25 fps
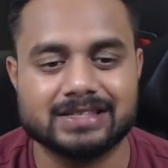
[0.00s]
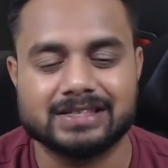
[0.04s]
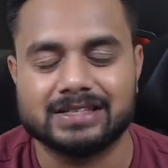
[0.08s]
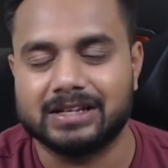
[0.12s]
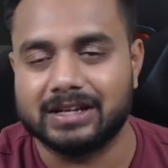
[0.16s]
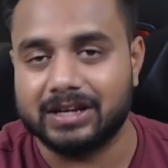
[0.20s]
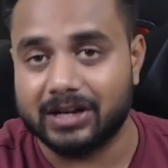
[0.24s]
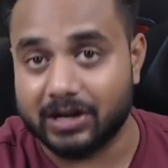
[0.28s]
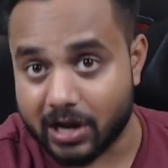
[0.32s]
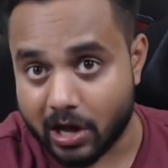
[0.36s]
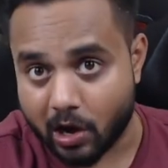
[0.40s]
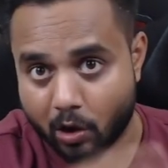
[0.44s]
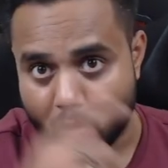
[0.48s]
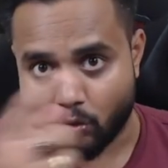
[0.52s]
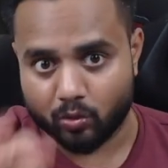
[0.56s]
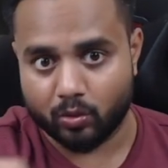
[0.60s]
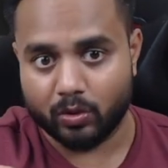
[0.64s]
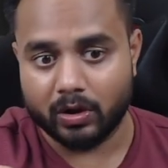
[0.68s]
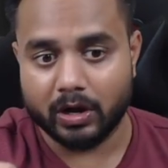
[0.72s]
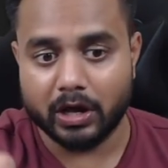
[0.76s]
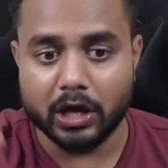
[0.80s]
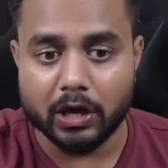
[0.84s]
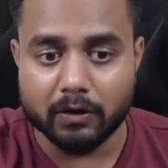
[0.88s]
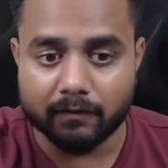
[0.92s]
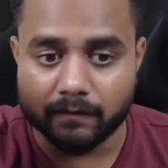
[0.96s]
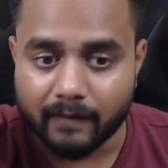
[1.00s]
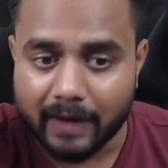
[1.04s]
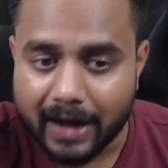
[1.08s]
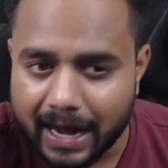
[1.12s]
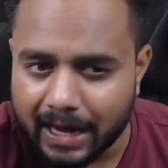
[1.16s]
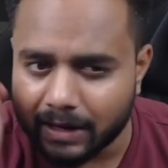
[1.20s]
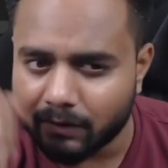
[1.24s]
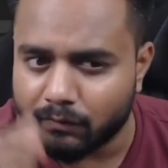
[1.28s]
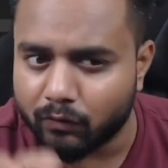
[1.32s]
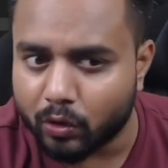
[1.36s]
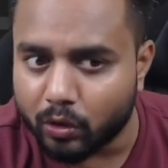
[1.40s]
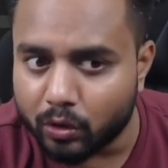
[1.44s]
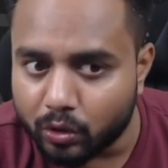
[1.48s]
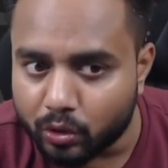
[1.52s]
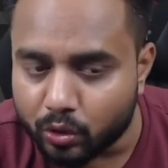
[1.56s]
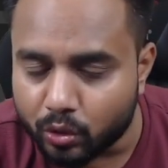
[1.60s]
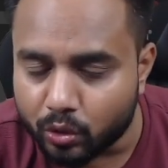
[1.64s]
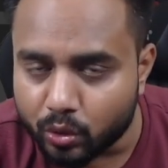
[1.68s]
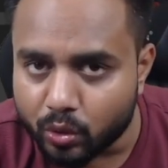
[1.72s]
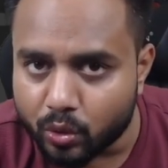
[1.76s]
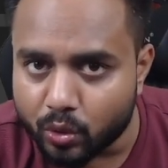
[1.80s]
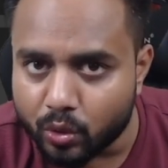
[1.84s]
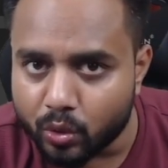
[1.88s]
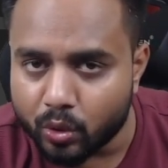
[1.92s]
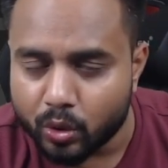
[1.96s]
Now if I want
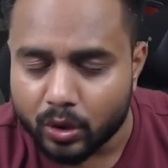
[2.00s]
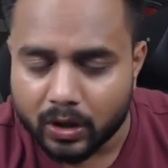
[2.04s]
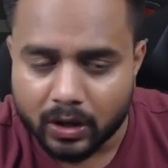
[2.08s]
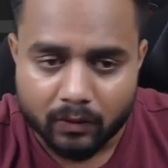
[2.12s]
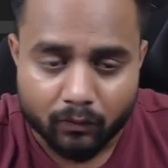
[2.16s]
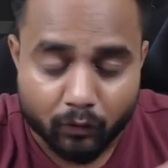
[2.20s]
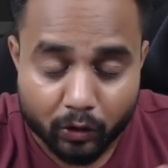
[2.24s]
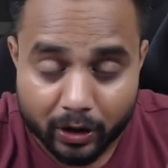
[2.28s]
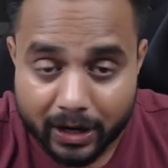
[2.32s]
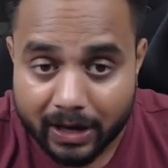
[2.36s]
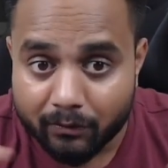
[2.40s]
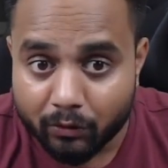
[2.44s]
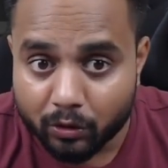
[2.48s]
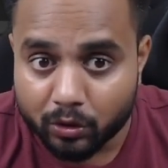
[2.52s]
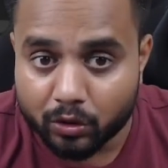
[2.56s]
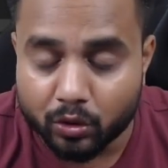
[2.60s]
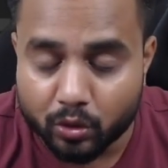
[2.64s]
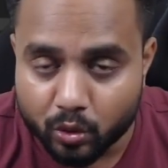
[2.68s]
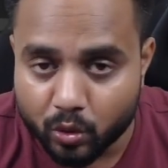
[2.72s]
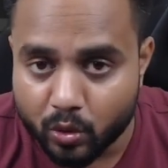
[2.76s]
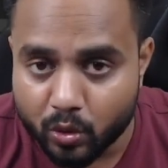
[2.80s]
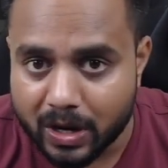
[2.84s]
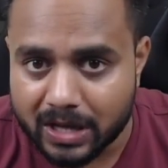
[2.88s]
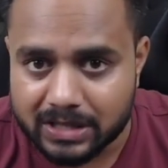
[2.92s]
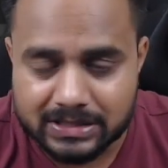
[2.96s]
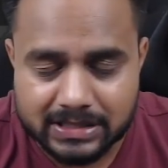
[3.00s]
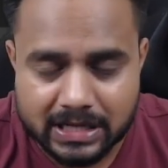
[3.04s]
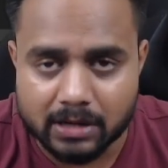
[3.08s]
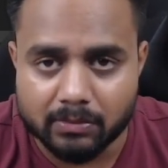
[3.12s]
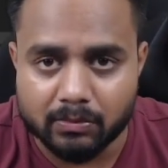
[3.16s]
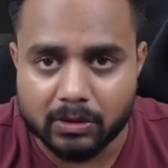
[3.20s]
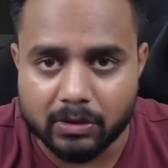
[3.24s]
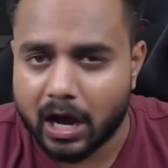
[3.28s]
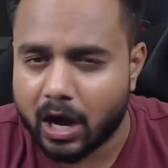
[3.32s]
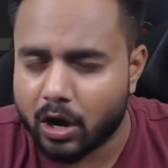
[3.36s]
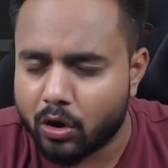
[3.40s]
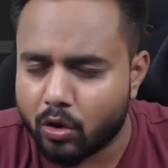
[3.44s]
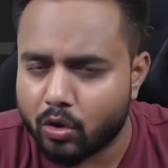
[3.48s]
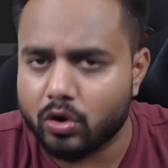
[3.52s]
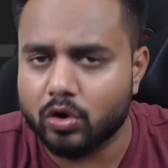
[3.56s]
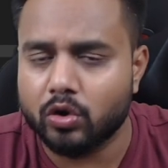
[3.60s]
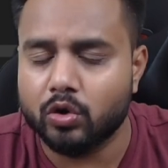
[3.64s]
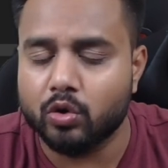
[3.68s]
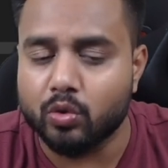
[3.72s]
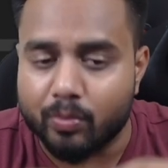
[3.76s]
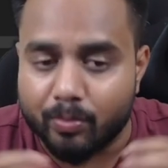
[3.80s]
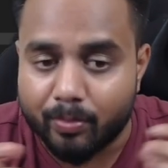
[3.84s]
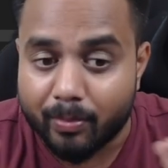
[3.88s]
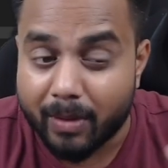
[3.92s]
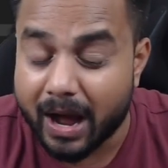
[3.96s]
to, what I want to do, guys, tell me, according to
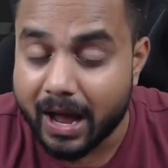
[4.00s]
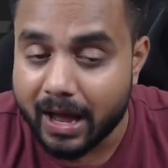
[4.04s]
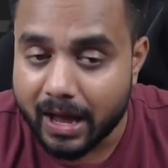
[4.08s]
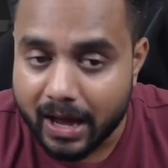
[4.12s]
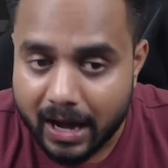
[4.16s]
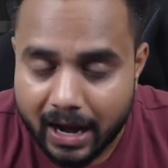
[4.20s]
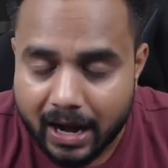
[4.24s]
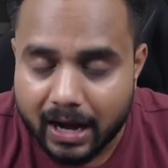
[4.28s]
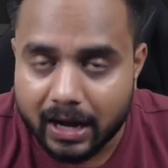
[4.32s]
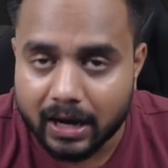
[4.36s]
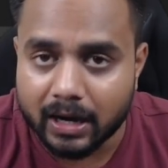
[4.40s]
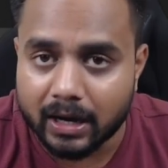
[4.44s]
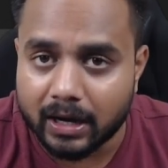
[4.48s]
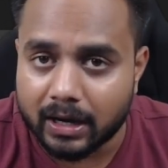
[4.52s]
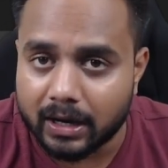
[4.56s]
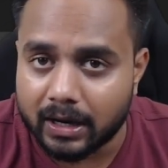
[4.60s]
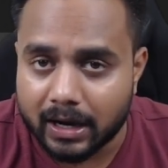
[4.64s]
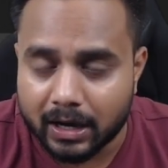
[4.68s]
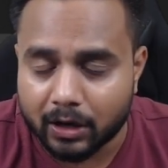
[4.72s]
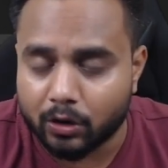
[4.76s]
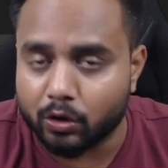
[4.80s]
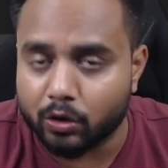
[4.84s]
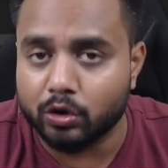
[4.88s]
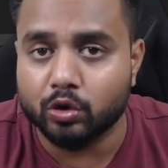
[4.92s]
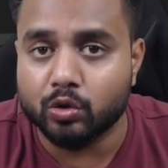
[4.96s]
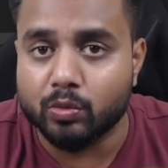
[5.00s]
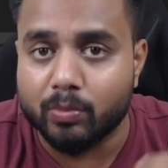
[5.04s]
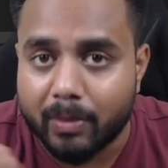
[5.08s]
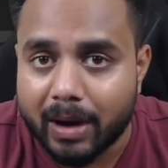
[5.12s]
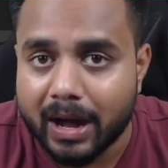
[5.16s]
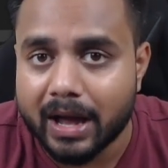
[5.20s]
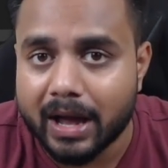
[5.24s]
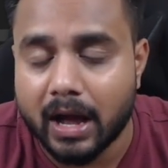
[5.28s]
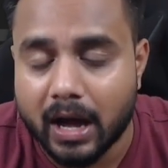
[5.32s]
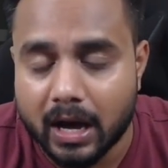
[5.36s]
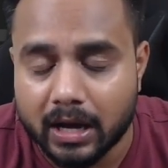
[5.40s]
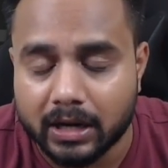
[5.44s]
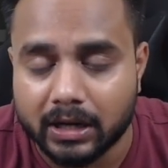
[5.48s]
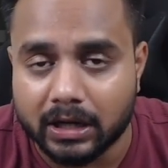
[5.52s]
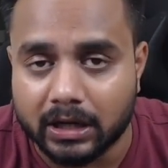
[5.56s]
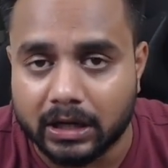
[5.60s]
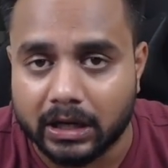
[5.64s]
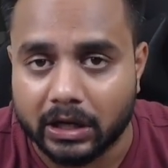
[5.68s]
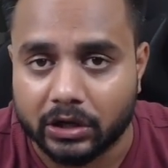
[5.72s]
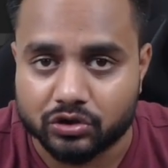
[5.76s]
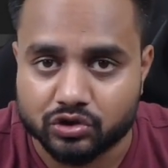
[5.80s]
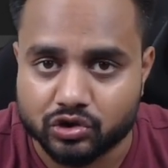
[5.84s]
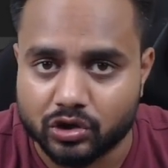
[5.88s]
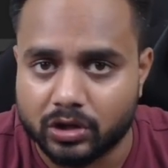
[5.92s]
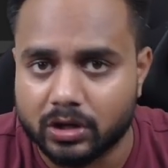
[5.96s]
my
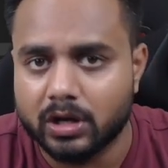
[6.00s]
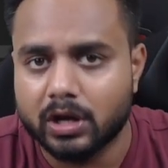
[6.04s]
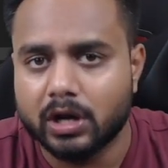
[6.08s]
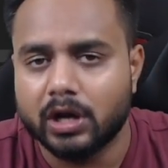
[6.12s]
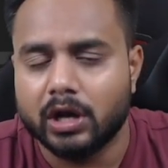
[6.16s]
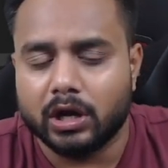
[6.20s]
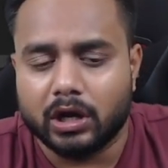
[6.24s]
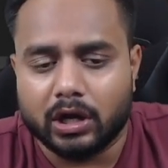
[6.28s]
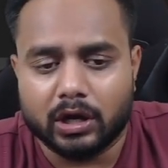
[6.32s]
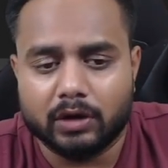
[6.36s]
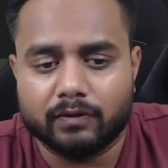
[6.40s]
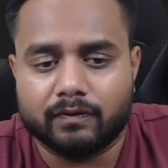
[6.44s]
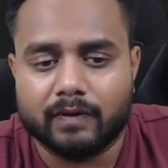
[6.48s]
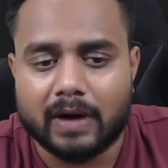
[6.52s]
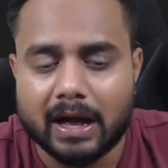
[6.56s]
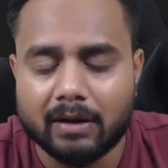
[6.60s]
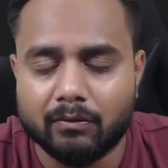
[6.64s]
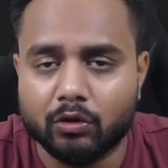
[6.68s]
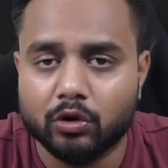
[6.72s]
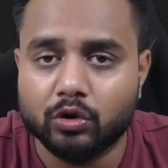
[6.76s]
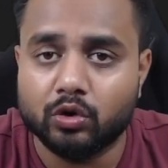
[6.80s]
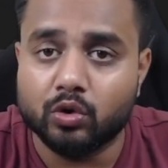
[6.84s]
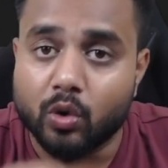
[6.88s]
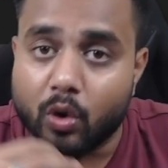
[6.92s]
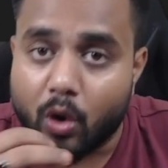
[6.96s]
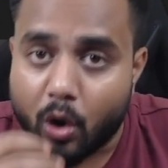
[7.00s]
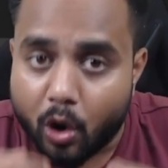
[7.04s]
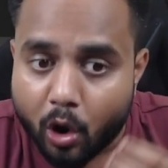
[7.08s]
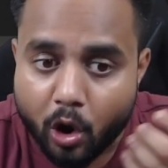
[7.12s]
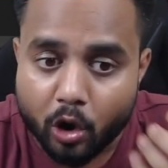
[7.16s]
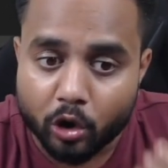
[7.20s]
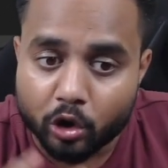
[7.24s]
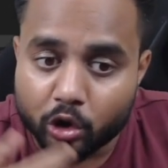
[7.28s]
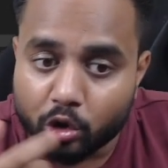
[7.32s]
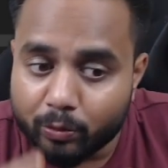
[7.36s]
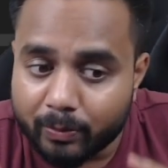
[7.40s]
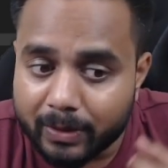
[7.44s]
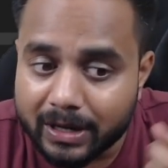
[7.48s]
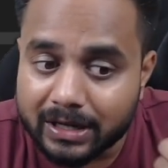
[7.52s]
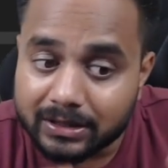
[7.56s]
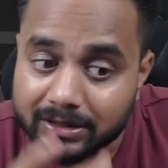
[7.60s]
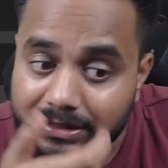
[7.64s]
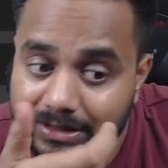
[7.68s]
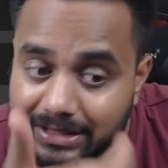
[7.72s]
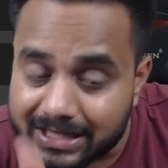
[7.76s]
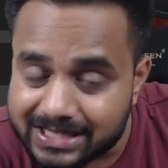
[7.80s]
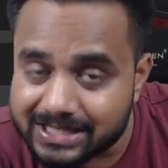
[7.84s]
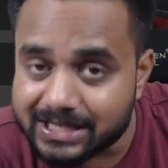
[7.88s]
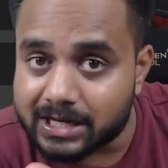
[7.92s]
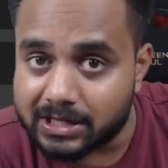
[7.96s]
architecture, if I want to augment
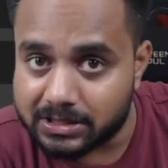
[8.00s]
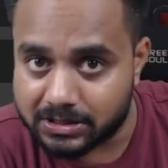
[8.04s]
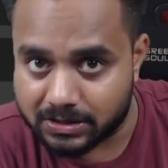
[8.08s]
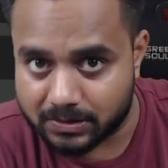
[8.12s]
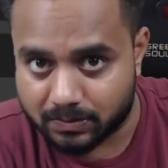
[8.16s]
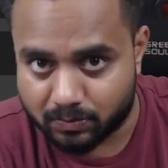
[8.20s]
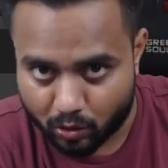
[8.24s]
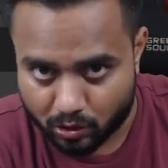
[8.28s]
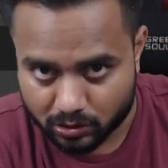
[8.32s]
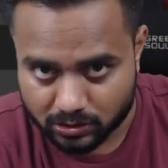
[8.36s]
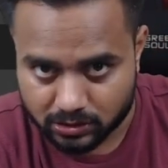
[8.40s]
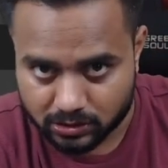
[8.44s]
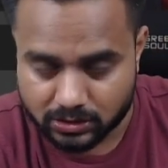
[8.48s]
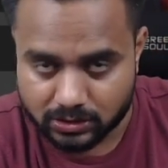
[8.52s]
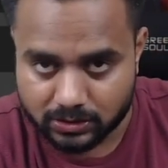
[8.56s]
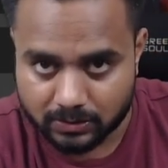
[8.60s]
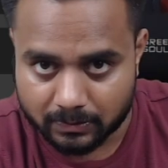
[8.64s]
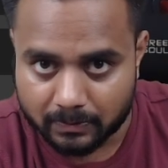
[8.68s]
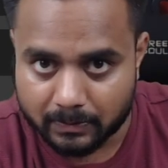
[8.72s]
this response,